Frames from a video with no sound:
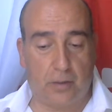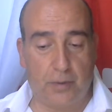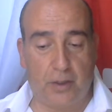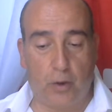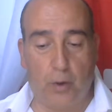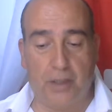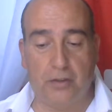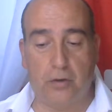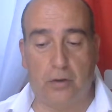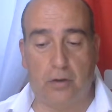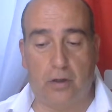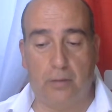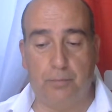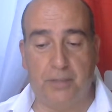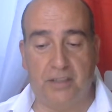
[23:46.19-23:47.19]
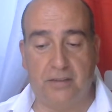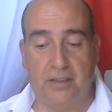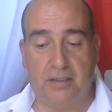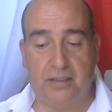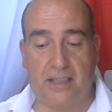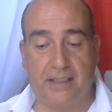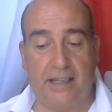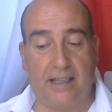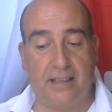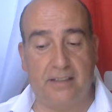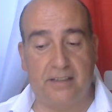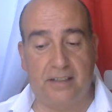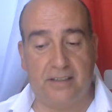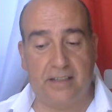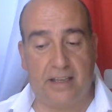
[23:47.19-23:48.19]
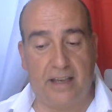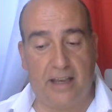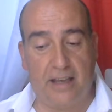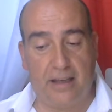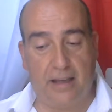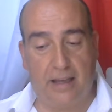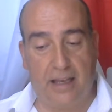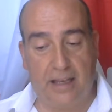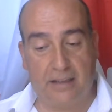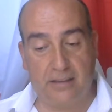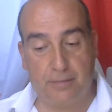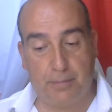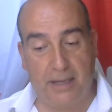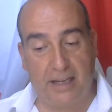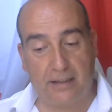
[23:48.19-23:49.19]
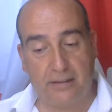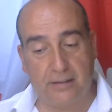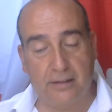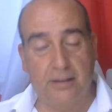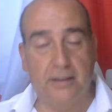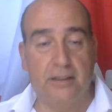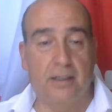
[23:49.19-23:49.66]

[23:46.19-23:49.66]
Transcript: Are we going to learn business analysis aspect?